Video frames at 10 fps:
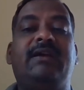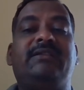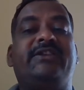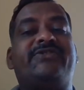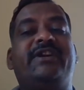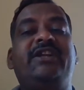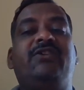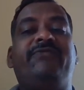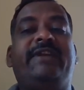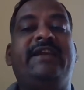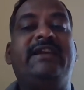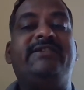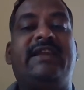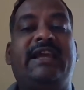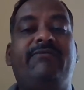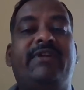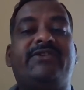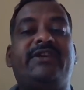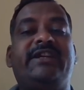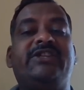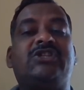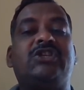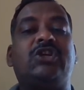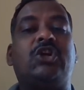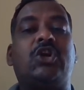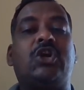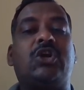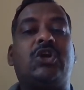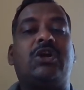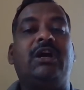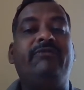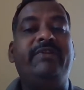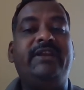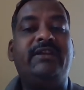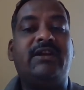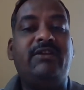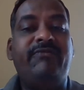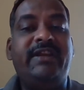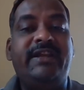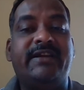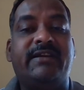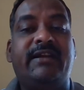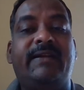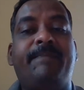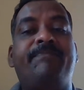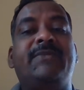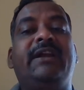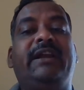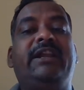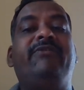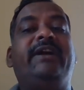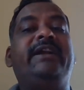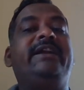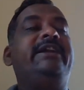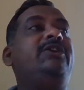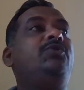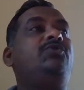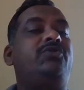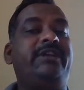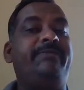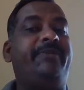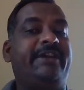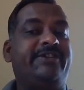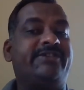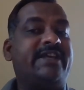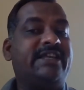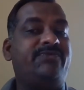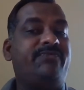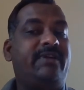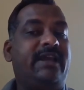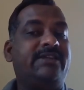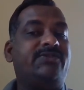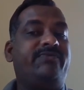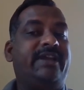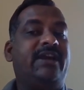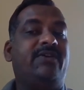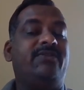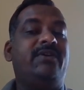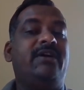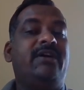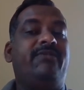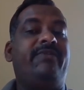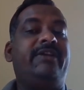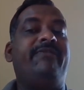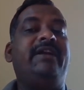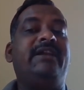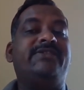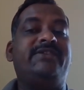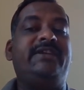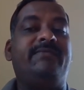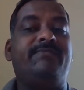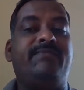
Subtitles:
the study of English language is conveniently divided into three phases as we have frequently seen: